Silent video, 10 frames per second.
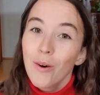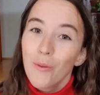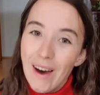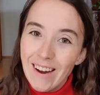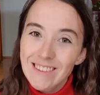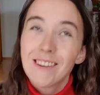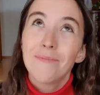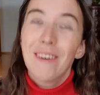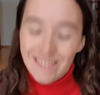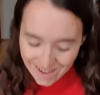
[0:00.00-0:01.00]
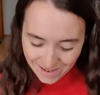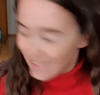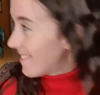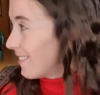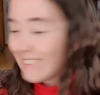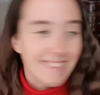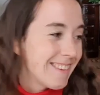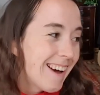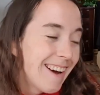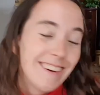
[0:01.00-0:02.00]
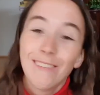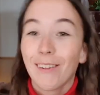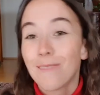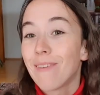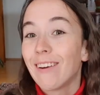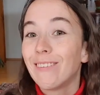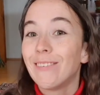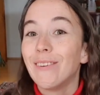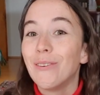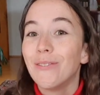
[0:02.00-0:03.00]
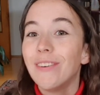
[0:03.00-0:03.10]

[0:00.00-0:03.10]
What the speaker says: What is up, my stars to the side? Welcome back to a new